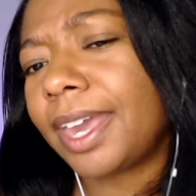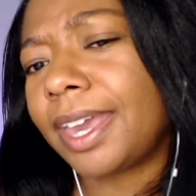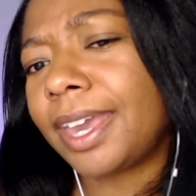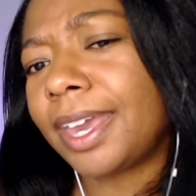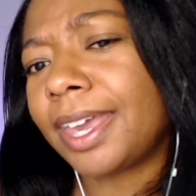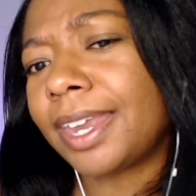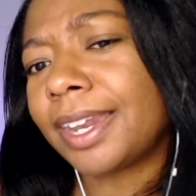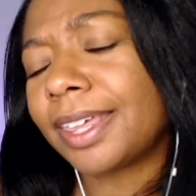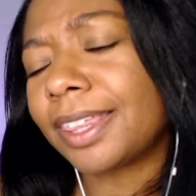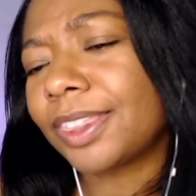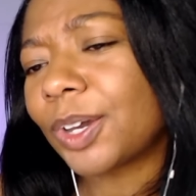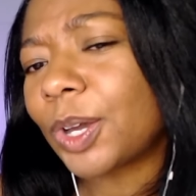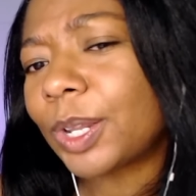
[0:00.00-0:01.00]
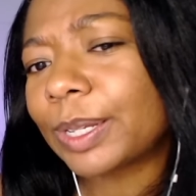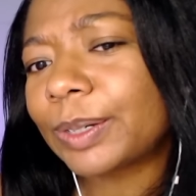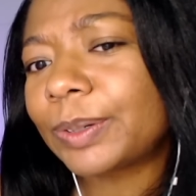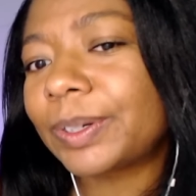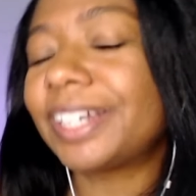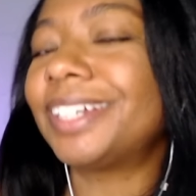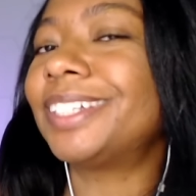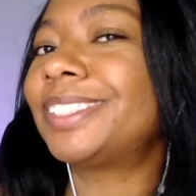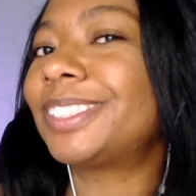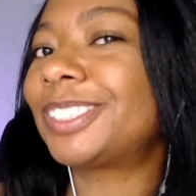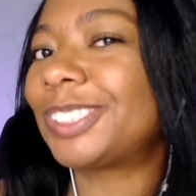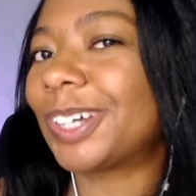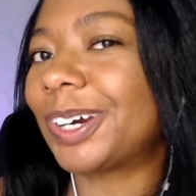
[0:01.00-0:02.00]
and the clue is
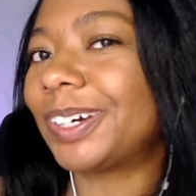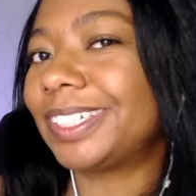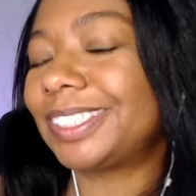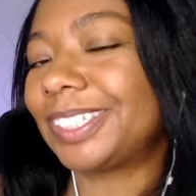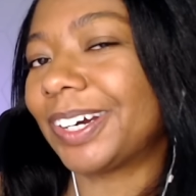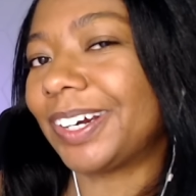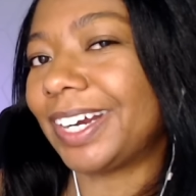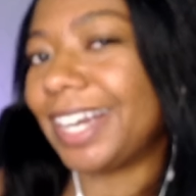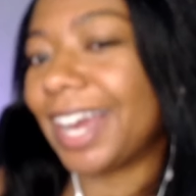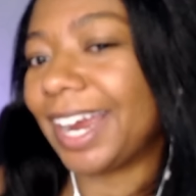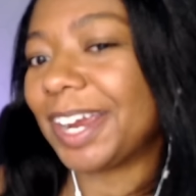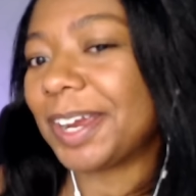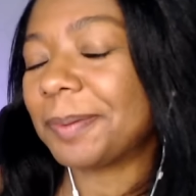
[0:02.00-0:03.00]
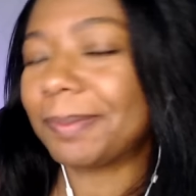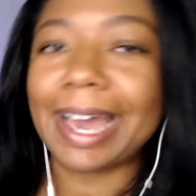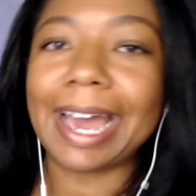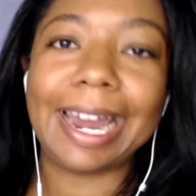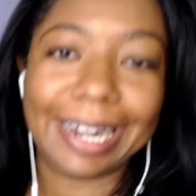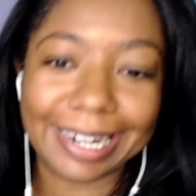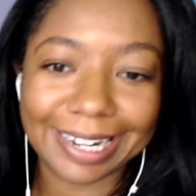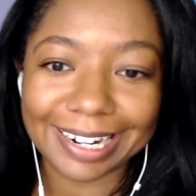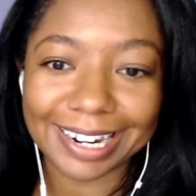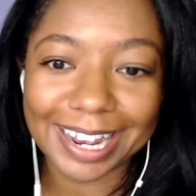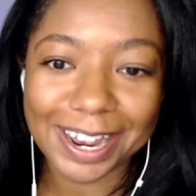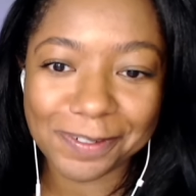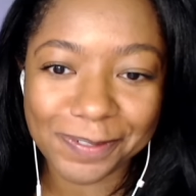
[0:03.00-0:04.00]
starry, starry night, but I didn't get
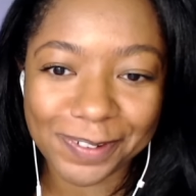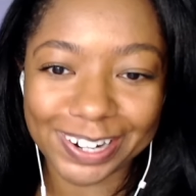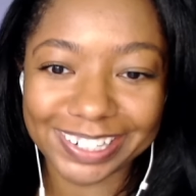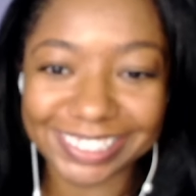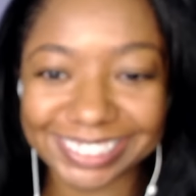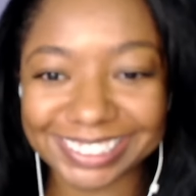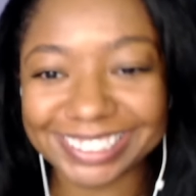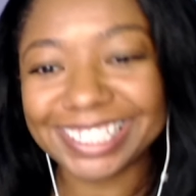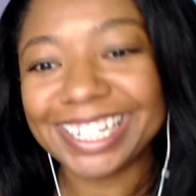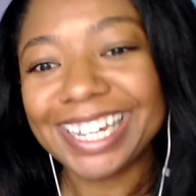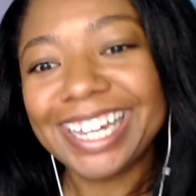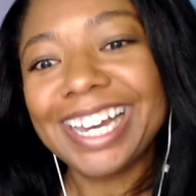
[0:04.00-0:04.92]
it at first,